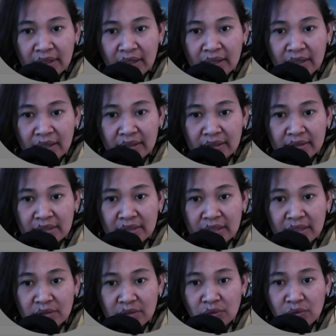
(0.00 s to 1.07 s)
and
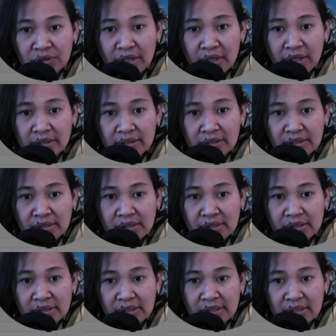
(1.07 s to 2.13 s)
associate
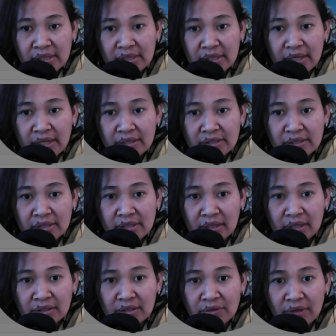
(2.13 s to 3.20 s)
yes
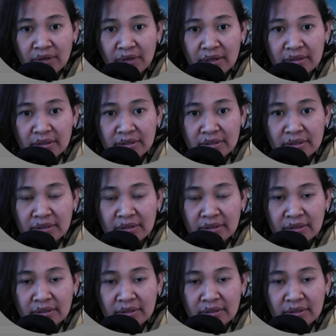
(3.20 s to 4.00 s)
I do that